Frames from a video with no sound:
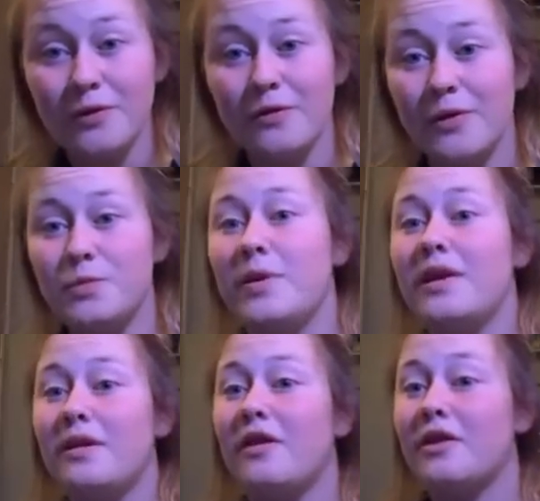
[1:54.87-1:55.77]
the first week
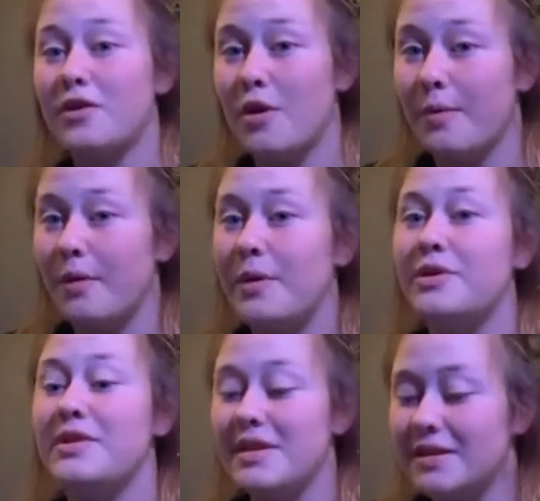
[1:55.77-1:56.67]
in October,
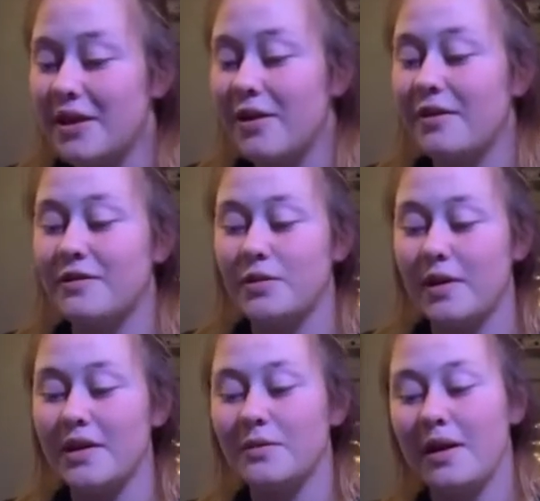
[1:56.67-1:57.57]
which this year,
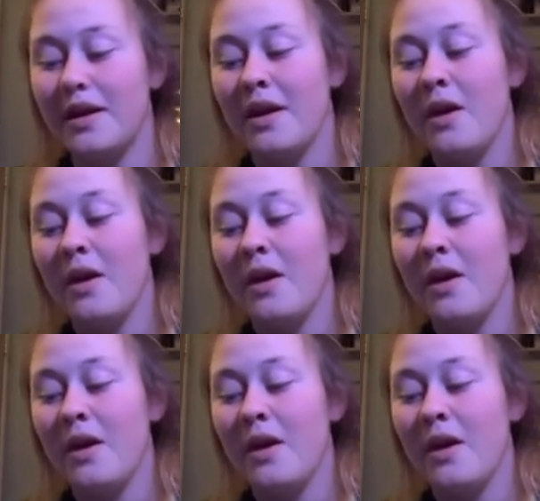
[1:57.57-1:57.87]
2020,